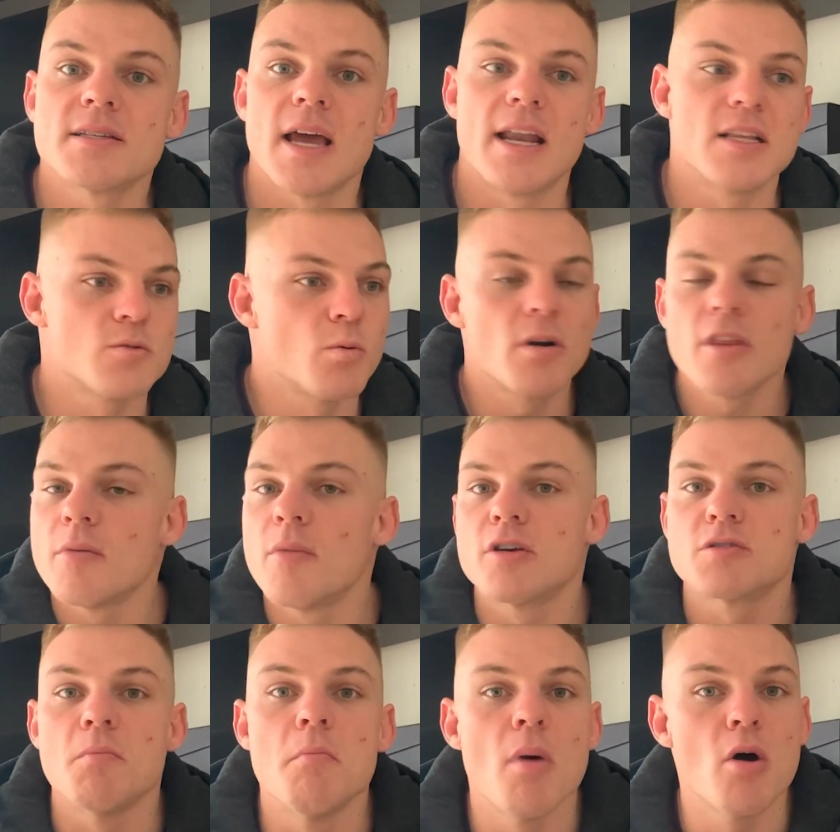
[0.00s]
And it's one of the
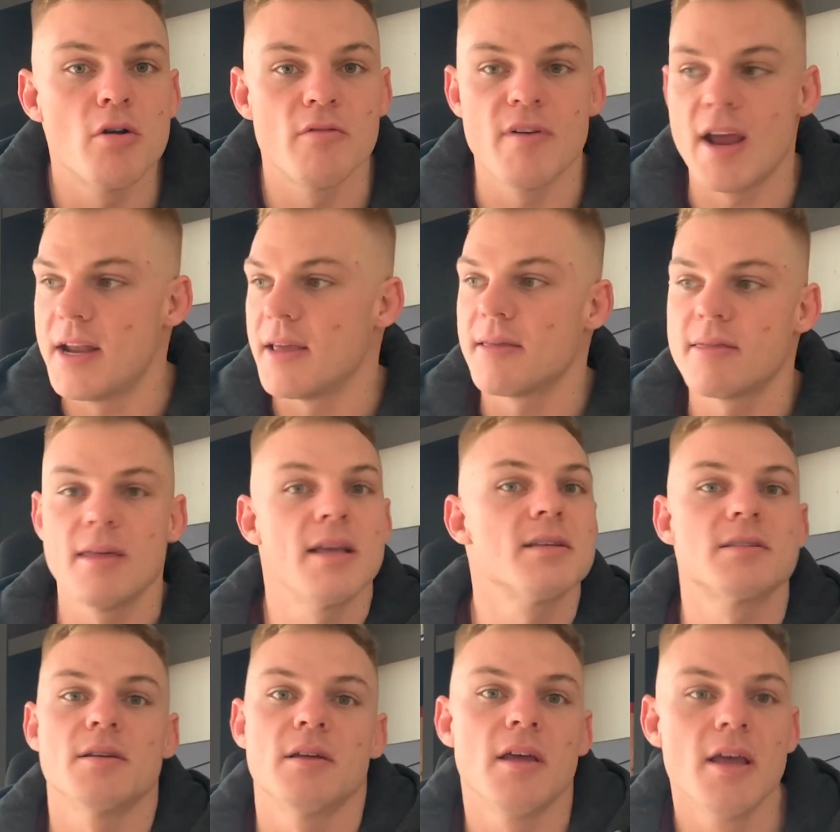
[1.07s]
most motivating
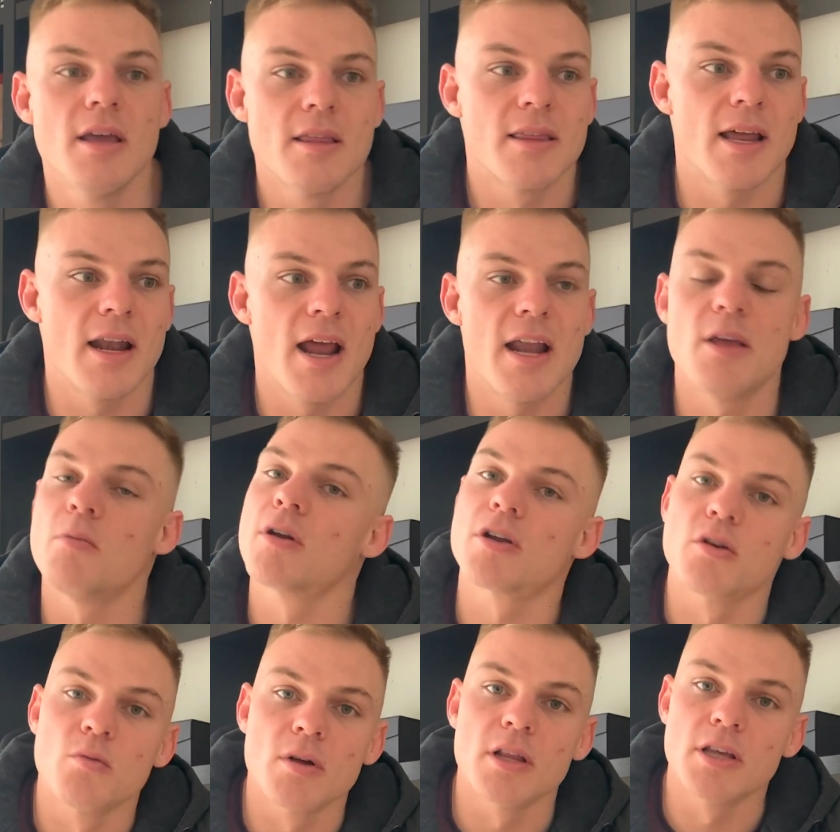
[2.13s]
things that anyone
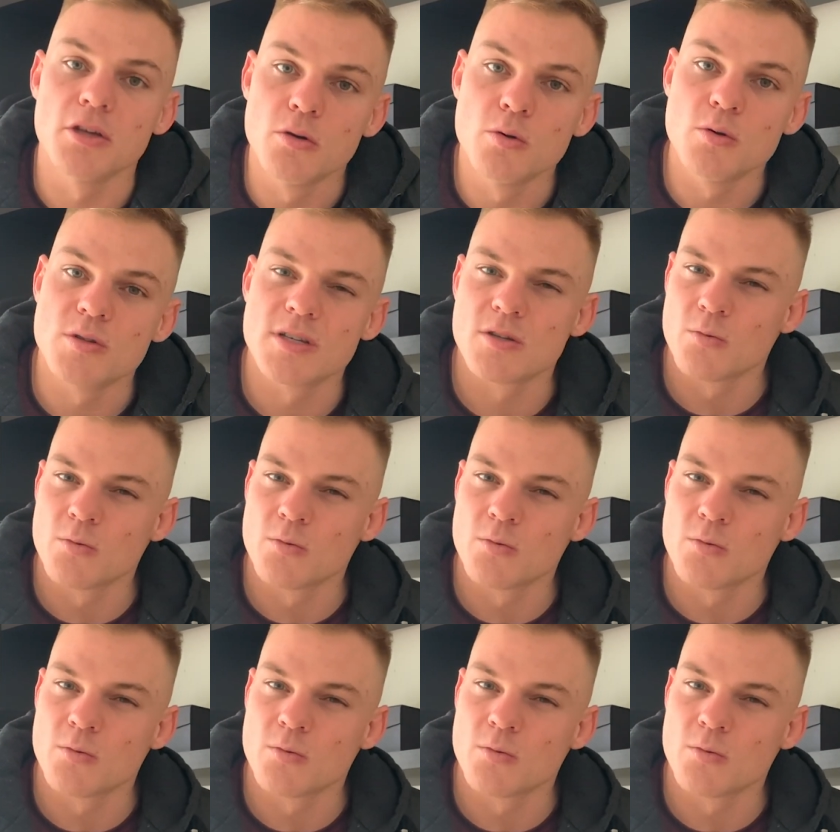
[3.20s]
can really use as a